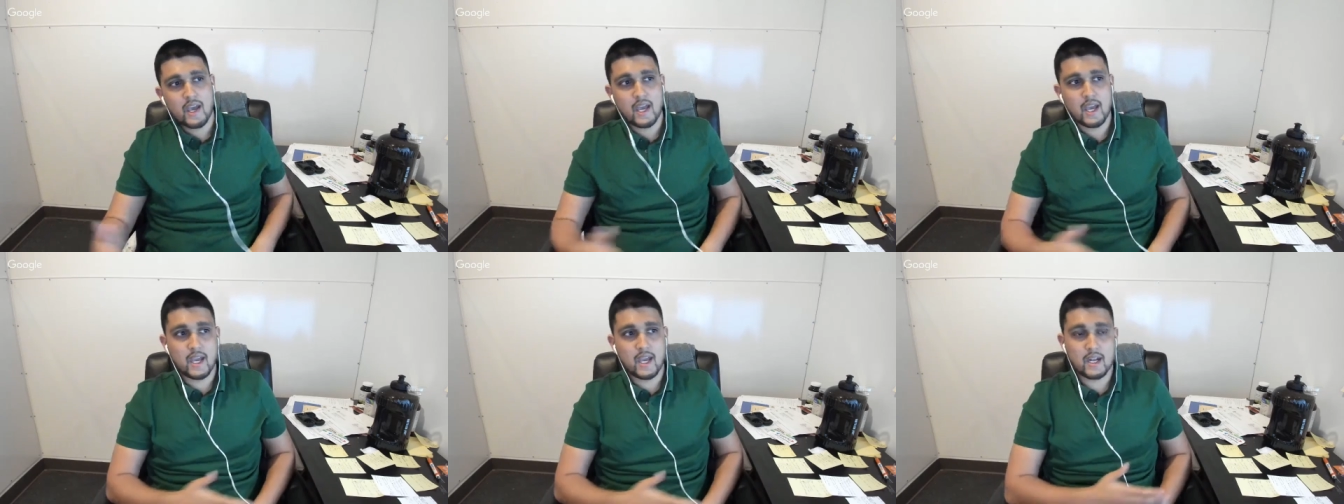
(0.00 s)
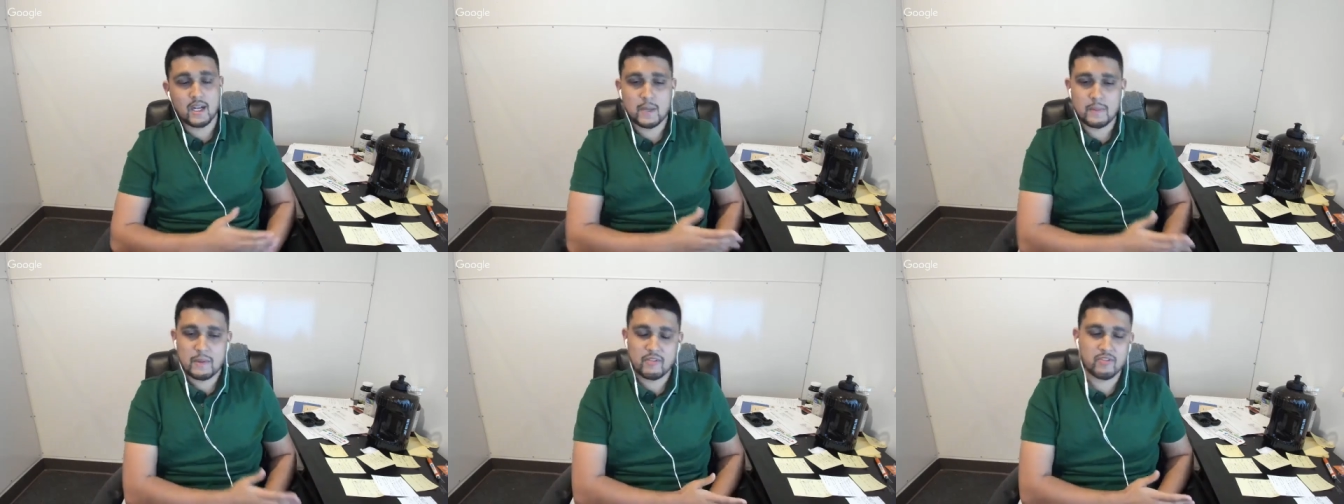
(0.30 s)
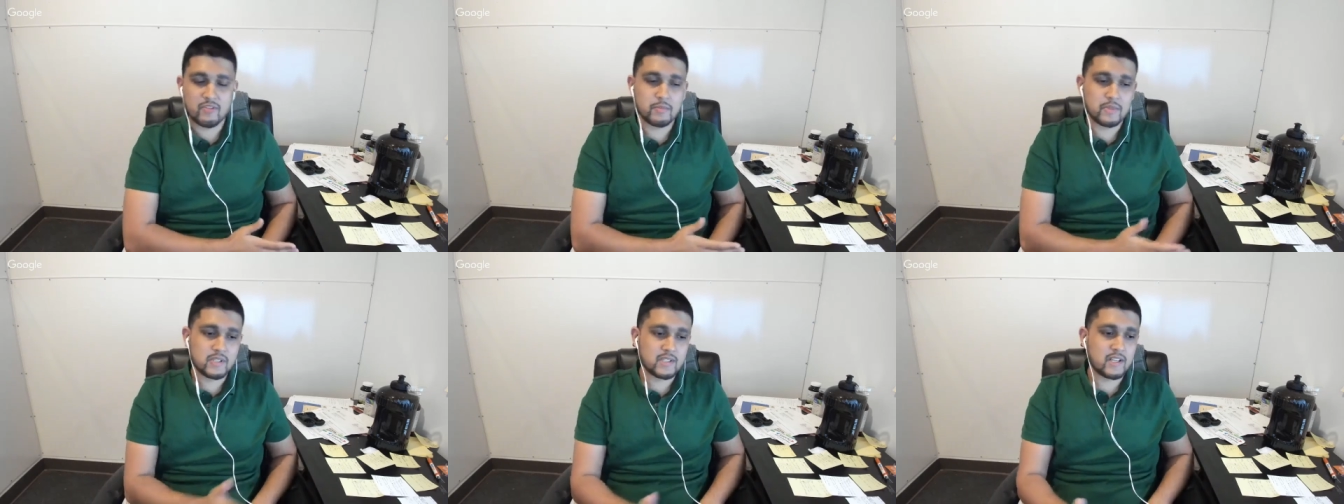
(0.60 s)
and coming
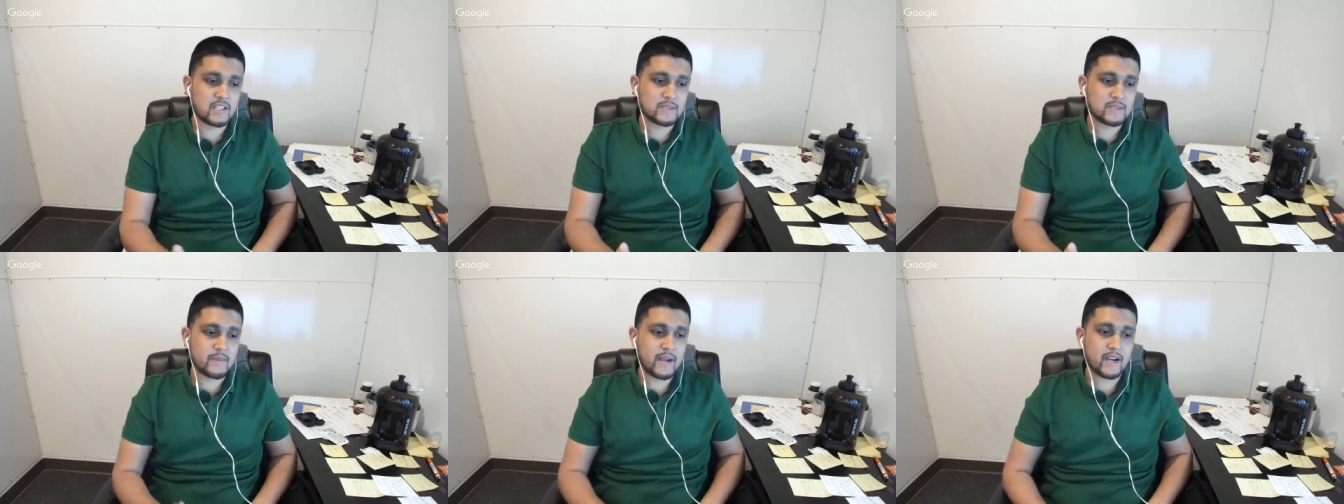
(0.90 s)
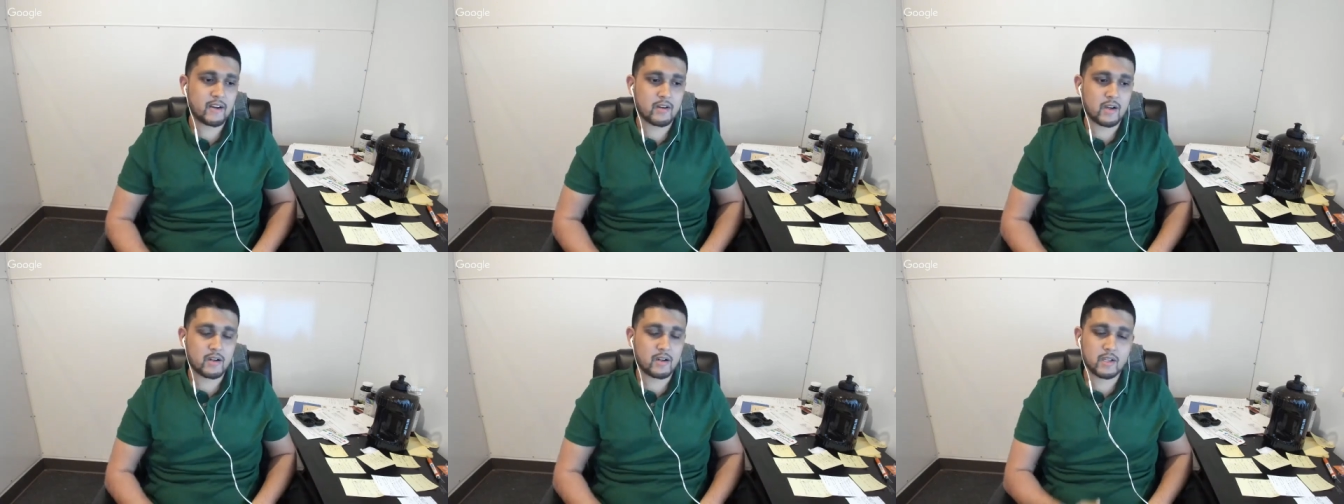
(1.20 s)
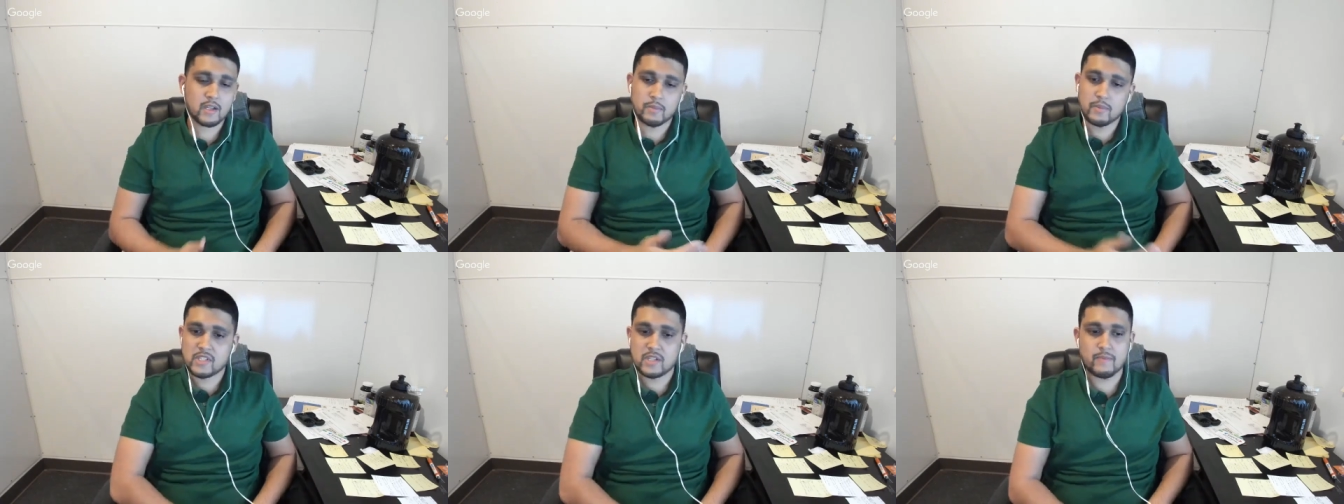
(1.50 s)
from the sales background,
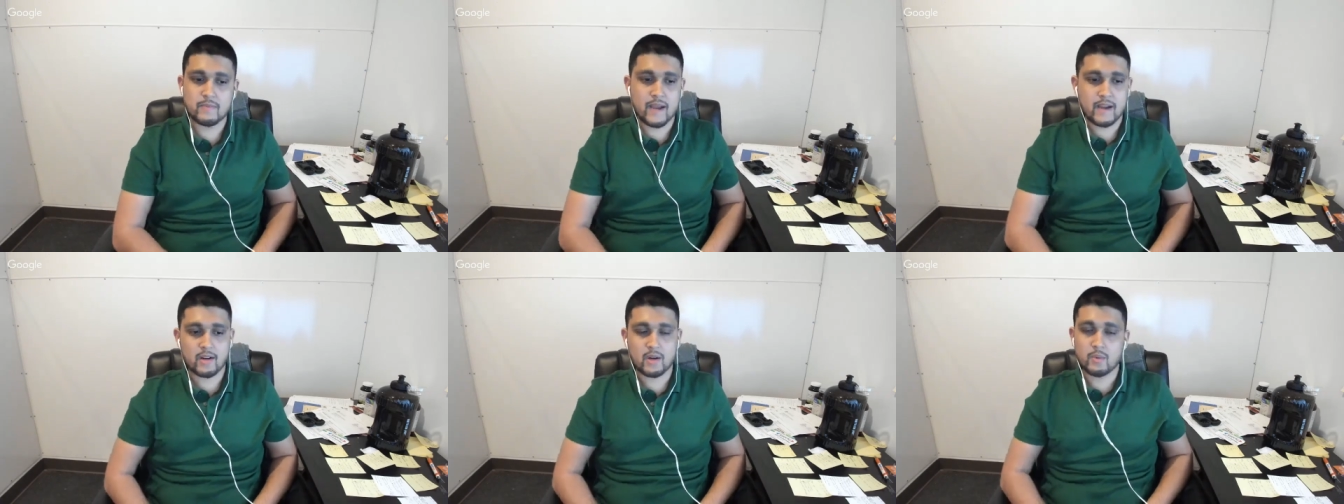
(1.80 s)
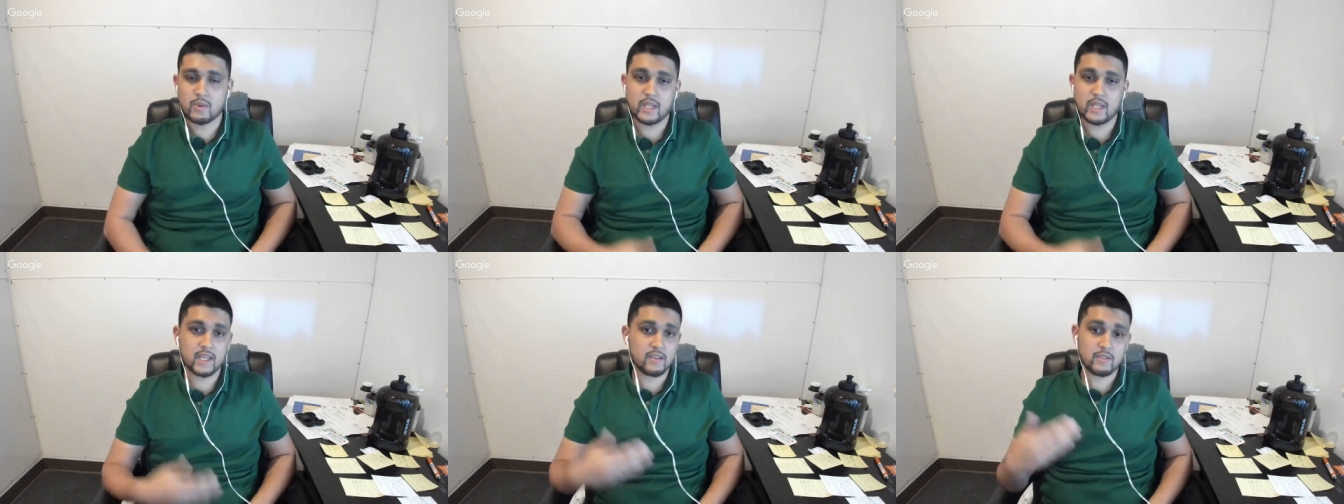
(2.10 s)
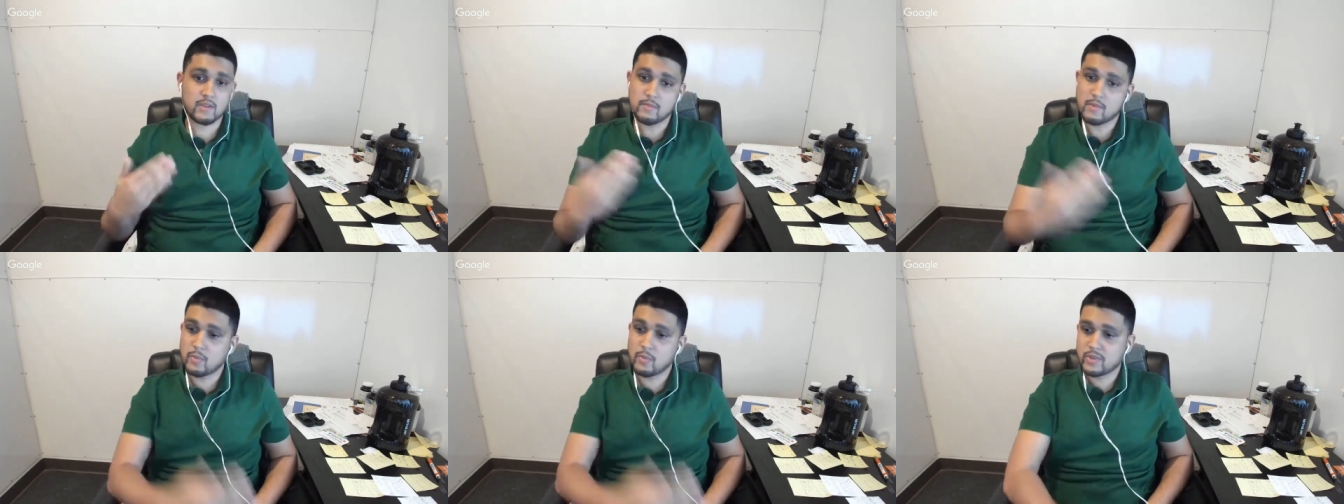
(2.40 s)
commission background, well, like
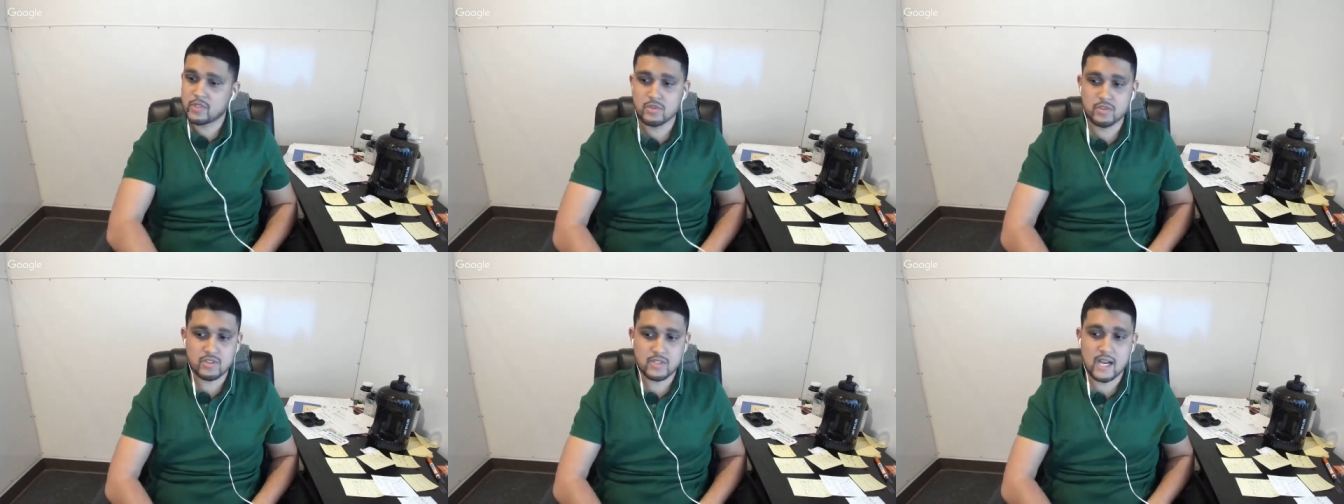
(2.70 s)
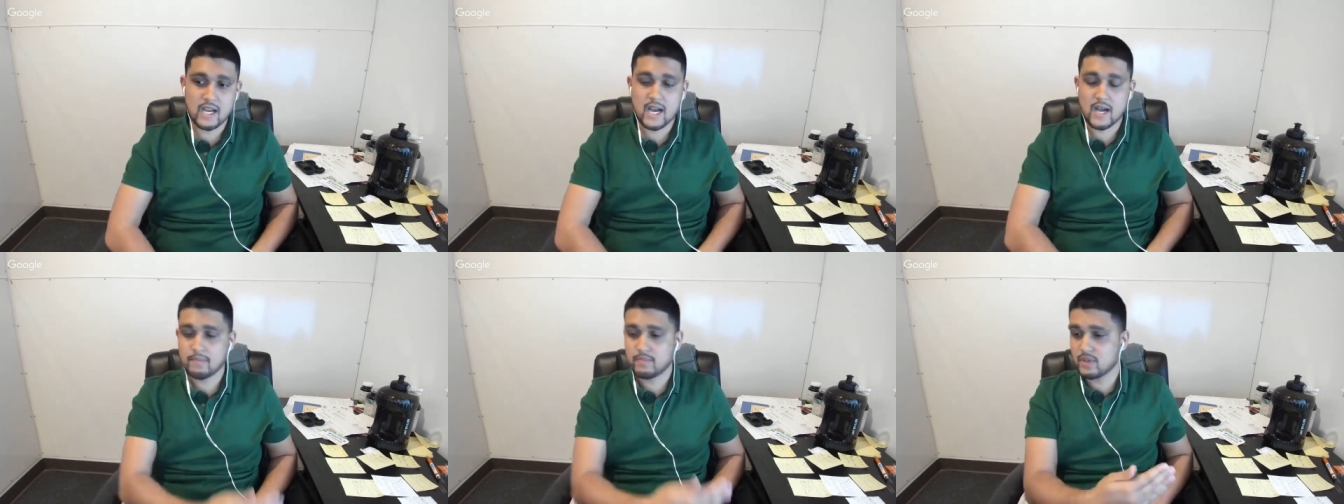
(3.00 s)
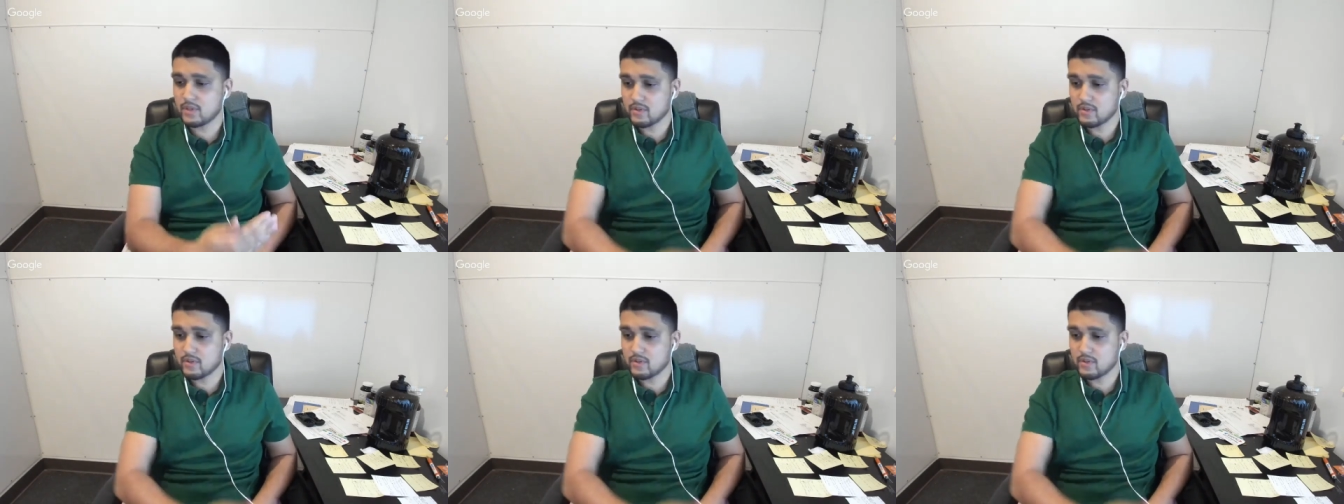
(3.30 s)
the moment you stop,